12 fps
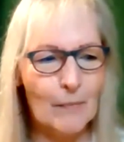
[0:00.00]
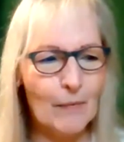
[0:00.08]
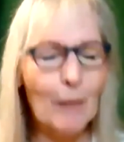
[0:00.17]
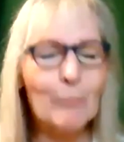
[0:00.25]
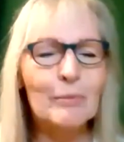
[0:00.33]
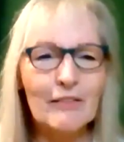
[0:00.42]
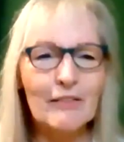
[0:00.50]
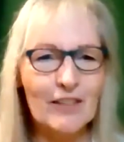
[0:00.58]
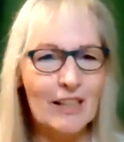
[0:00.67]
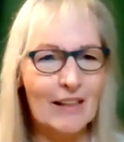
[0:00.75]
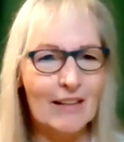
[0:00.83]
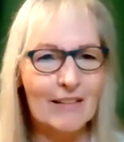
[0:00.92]

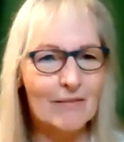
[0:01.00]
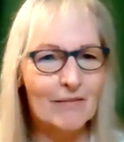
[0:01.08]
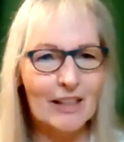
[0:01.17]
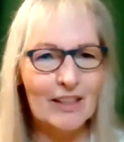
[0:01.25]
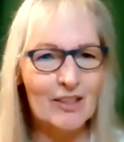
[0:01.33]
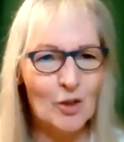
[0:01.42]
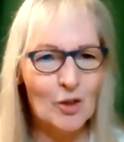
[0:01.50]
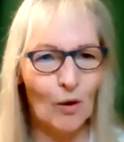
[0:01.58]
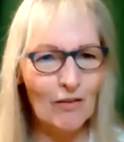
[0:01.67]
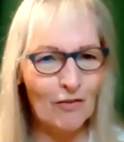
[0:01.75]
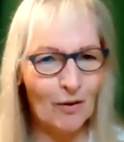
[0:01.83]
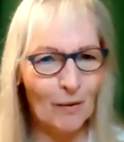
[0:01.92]
uplifting and
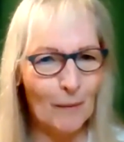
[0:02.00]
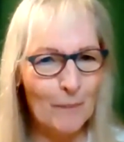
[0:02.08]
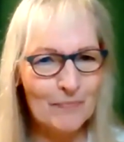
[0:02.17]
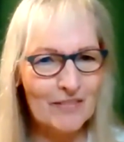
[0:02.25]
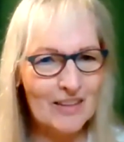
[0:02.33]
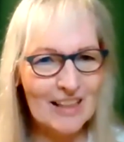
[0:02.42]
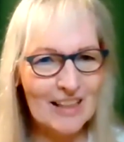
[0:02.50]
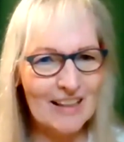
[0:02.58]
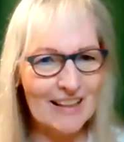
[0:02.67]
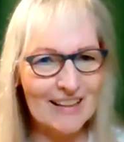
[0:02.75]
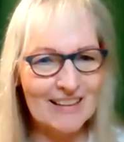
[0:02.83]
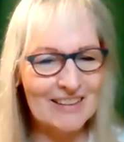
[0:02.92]
joyful,
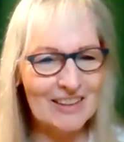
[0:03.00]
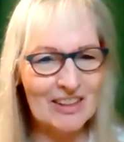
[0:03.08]
and